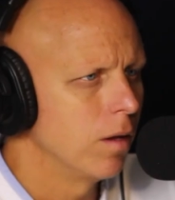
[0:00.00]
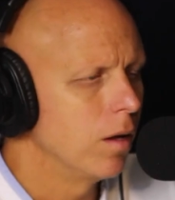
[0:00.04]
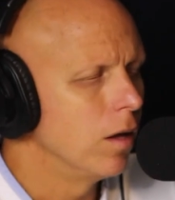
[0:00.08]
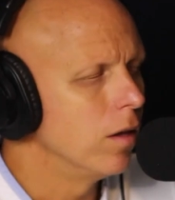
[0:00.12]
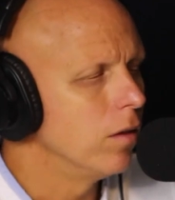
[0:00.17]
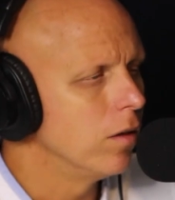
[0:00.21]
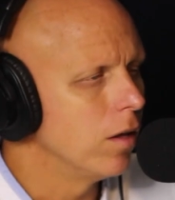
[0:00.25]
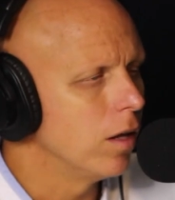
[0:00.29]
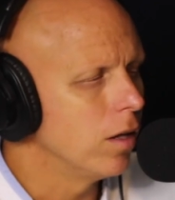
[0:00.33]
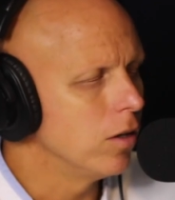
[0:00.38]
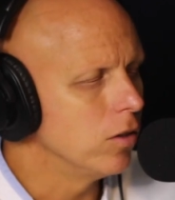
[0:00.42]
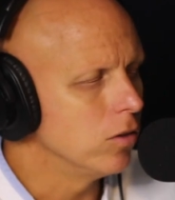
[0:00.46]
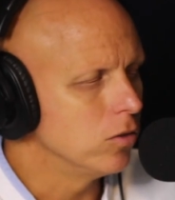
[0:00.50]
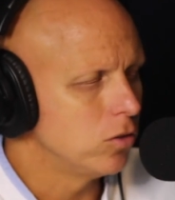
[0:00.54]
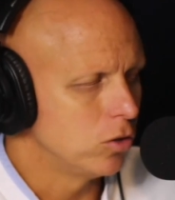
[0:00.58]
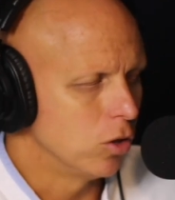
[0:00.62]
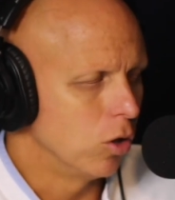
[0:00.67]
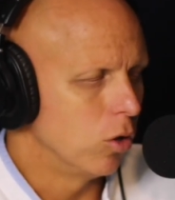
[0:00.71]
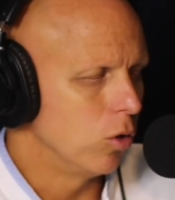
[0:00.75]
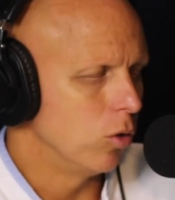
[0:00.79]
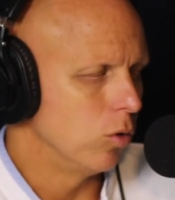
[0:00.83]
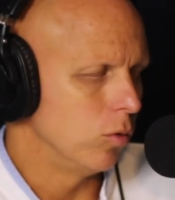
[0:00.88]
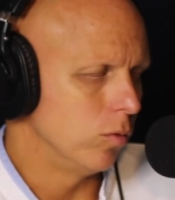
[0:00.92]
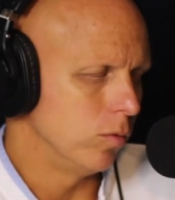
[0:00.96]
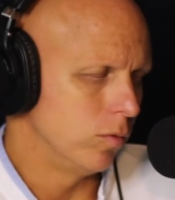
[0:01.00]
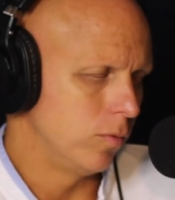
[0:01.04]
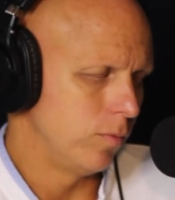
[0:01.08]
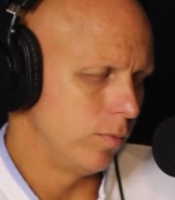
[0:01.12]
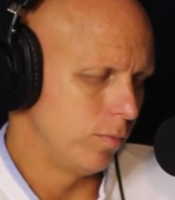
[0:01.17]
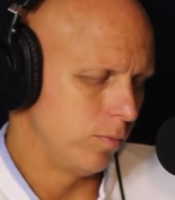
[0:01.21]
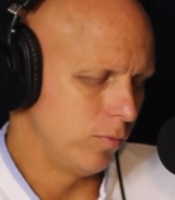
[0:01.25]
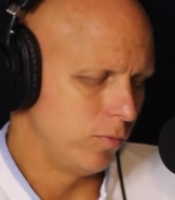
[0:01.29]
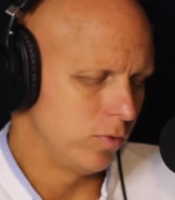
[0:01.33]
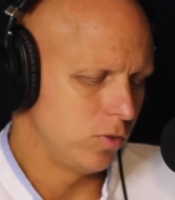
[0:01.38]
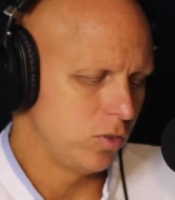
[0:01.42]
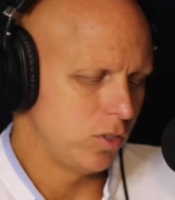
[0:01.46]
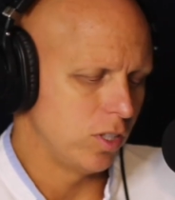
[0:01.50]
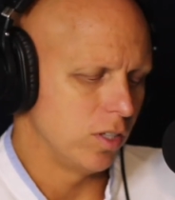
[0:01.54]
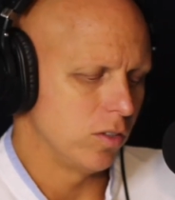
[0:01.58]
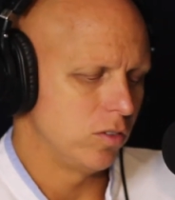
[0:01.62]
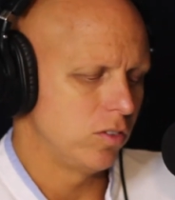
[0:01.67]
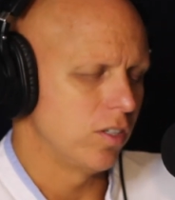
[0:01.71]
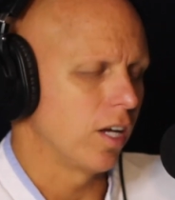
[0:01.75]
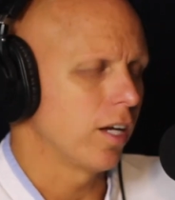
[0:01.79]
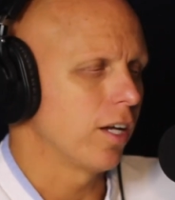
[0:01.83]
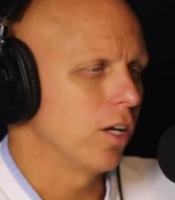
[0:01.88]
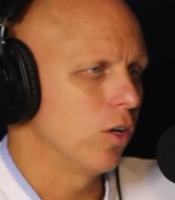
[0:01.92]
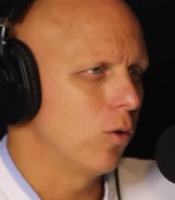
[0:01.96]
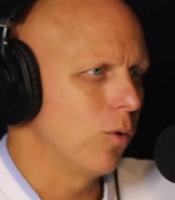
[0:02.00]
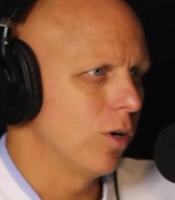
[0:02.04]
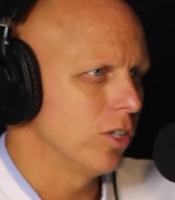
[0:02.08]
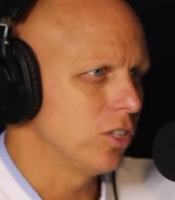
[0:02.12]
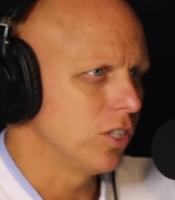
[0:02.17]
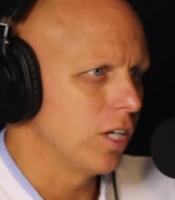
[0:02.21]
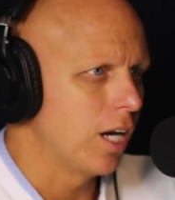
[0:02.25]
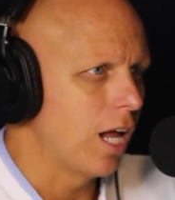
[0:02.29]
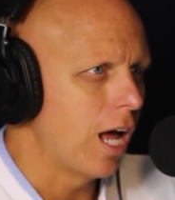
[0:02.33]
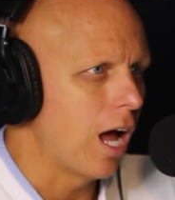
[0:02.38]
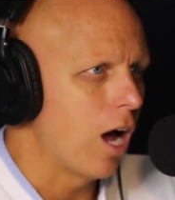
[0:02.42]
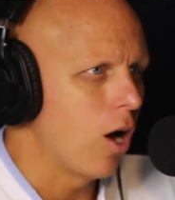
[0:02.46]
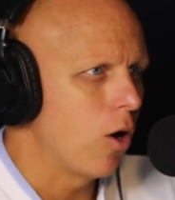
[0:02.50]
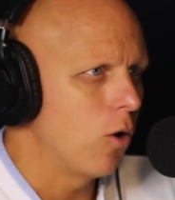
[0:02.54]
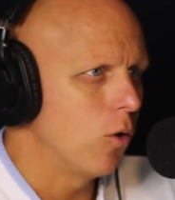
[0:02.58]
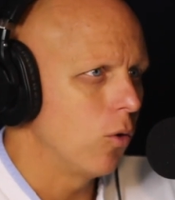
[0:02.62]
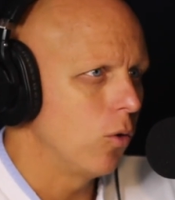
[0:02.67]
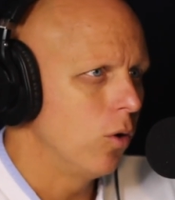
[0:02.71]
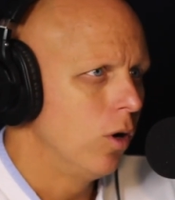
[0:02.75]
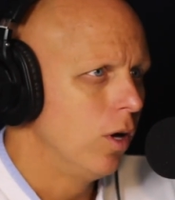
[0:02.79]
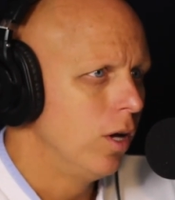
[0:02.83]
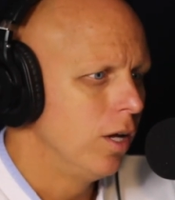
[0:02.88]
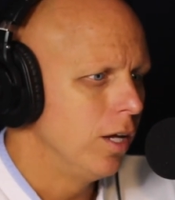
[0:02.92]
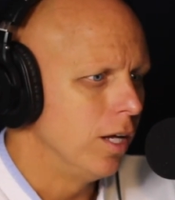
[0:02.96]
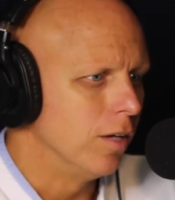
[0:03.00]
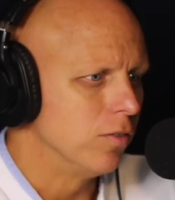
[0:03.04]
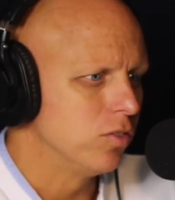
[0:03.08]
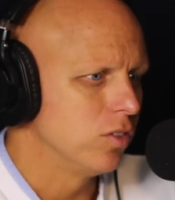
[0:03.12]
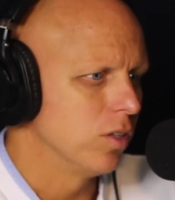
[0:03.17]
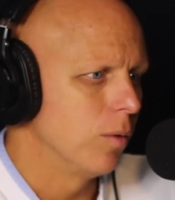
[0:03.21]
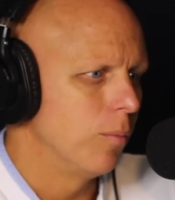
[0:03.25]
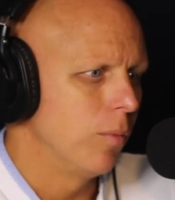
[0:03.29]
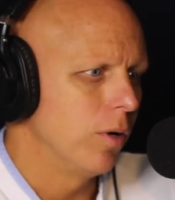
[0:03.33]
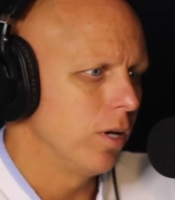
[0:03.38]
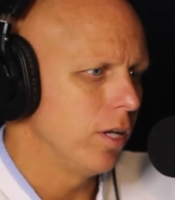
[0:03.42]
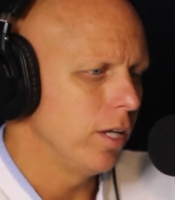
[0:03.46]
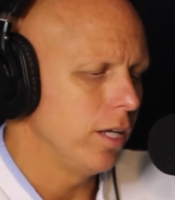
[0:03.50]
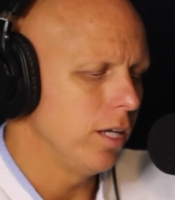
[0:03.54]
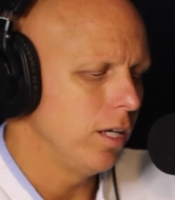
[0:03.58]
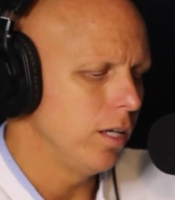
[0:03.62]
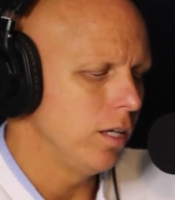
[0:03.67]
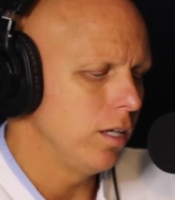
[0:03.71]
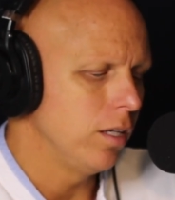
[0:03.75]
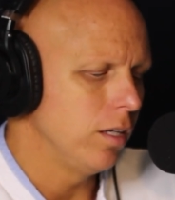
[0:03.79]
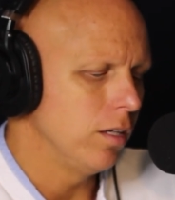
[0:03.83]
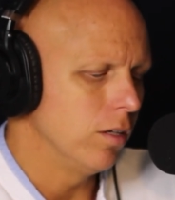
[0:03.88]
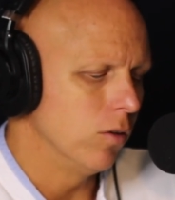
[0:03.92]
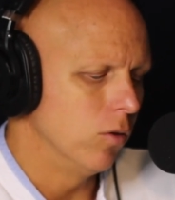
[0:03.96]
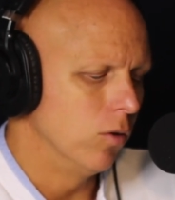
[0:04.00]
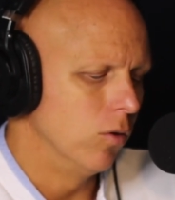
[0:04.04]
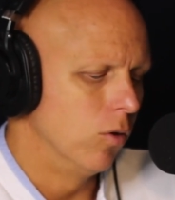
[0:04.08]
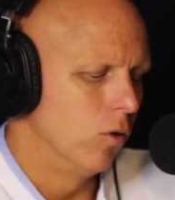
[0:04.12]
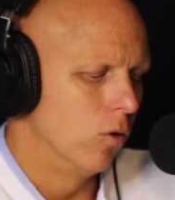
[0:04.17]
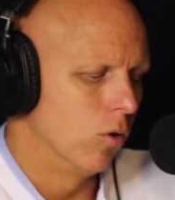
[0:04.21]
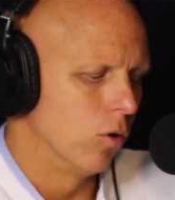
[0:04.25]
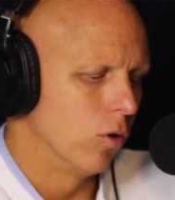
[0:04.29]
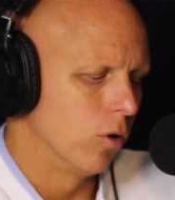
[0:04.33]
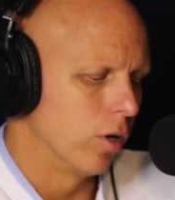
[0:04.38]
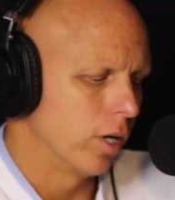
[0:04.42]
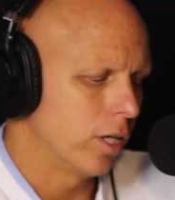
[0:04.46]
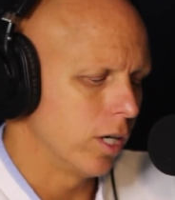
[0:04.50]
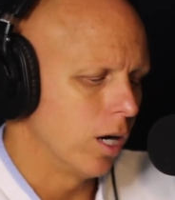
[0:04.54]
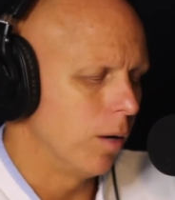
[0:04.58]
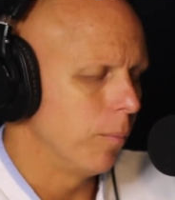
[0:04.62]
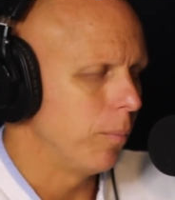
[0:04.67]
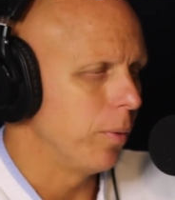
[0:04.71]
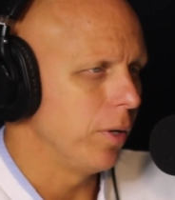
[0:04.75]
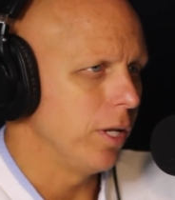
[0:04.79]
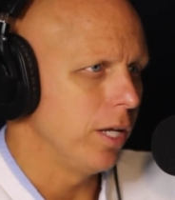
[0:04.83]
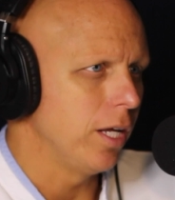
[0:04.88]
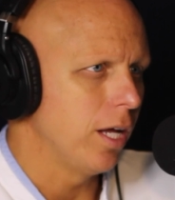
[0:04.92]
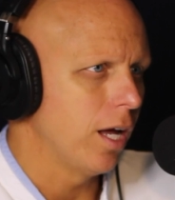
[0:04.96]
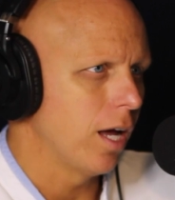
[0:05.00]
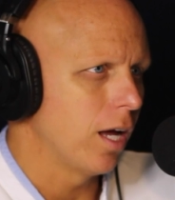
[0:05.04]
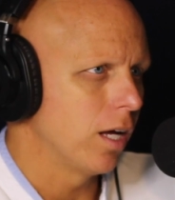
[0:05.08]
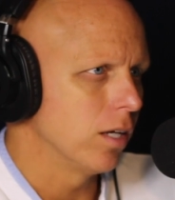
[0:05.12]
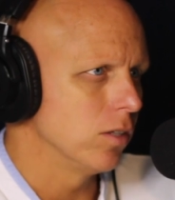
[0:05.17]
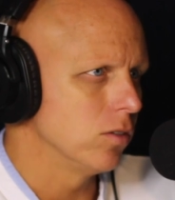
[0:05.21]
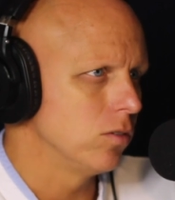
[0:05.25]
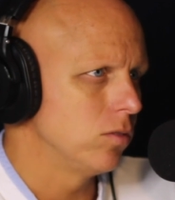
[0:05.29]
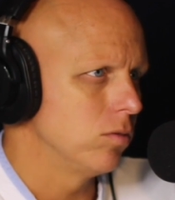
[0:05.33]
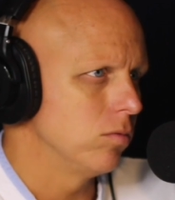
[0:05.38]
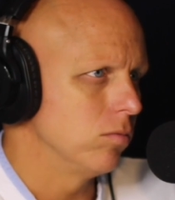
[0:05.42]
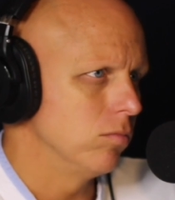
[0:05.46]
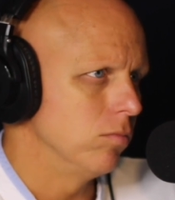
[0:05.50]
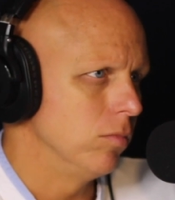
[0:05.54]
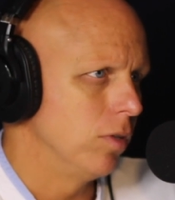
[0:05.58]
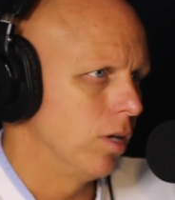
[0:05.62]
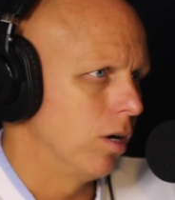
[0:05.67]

And then, so second question, how, if somebody or a company has,